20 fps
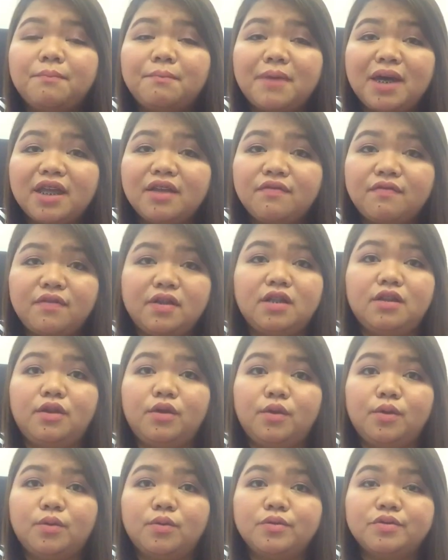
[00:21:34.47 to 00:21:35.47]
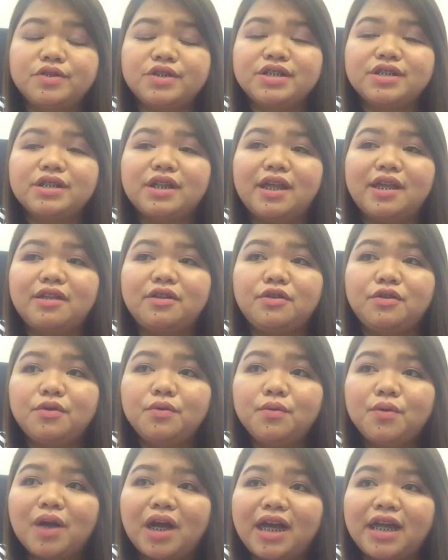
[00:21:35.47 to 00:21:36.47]
my videos and
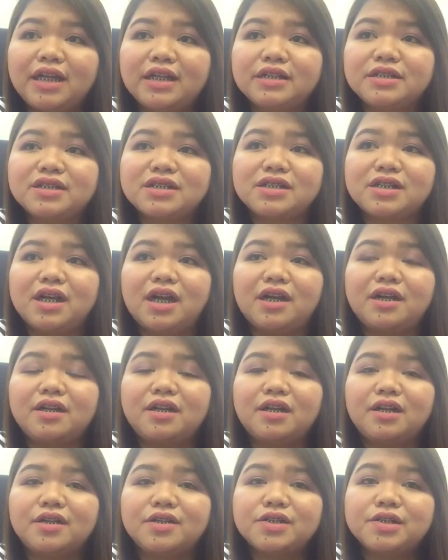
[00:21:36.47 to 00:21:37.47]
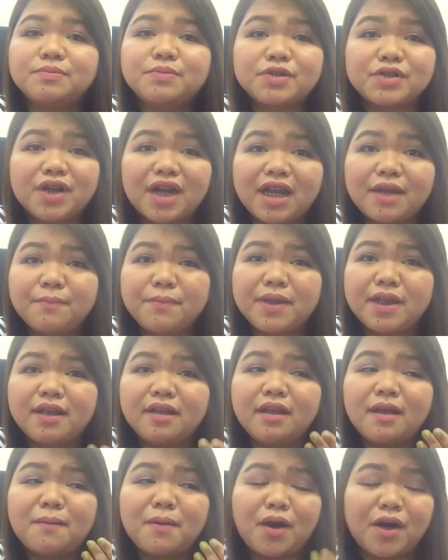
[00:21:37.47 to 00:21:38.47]
you guys are
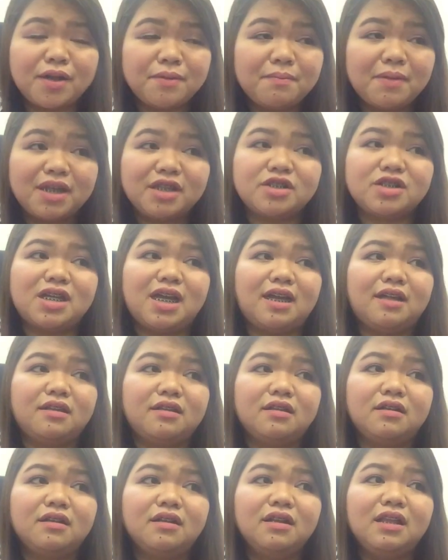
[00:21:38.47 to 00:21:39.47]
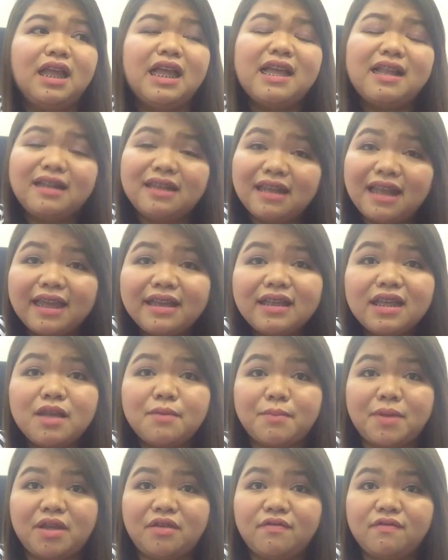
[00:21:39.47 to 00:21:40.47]
subscribing on my channel, liking
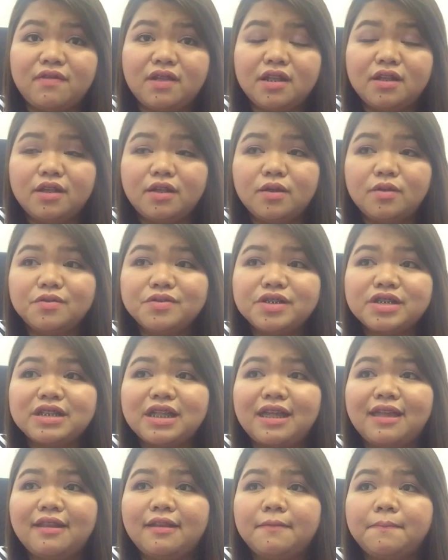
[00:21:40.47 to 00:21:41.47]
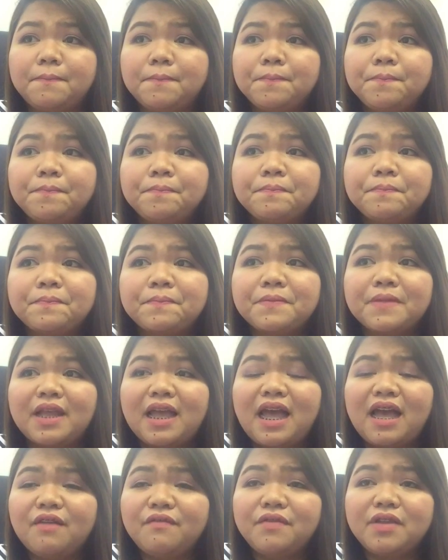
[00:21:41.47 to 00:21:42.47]
my videos and
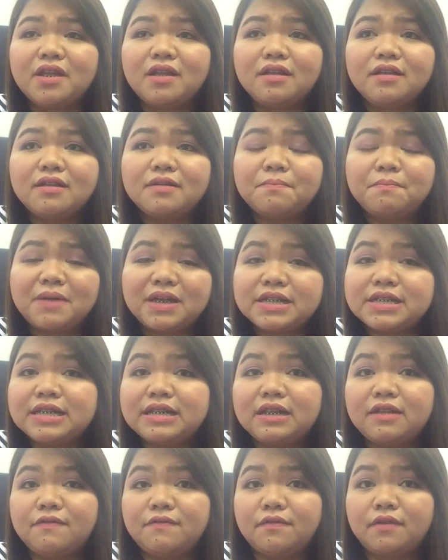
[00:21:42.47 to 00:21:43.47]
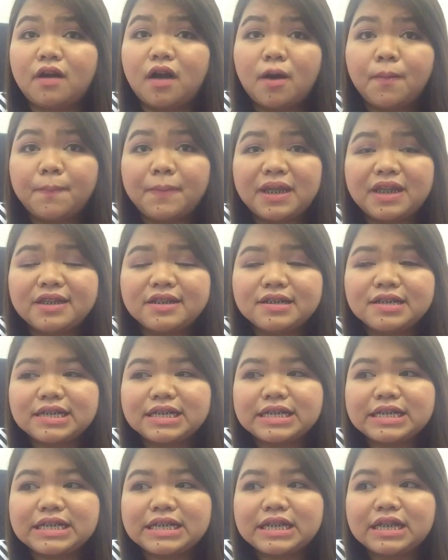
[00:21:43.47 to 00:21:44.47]
having positive
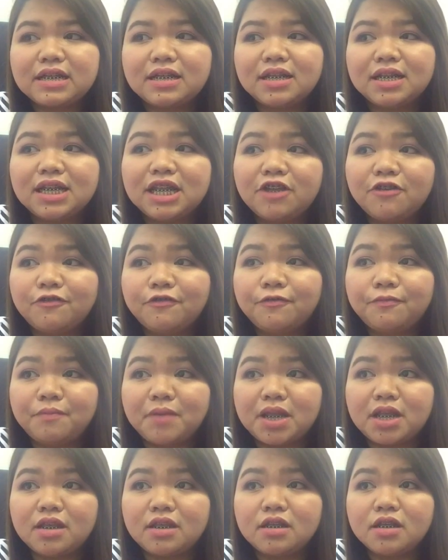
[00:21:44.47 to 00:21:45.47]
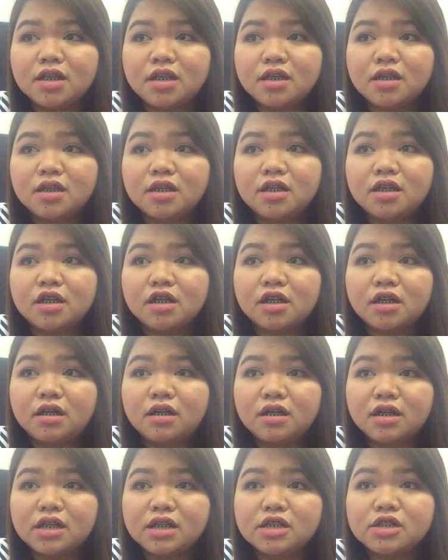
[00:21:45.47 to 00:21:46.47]
comments give me
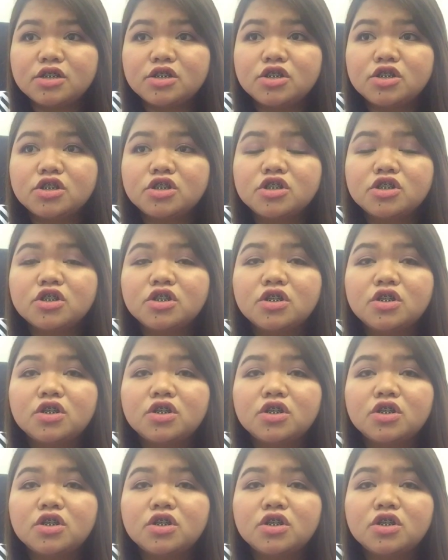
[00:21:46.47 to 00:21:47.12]
courage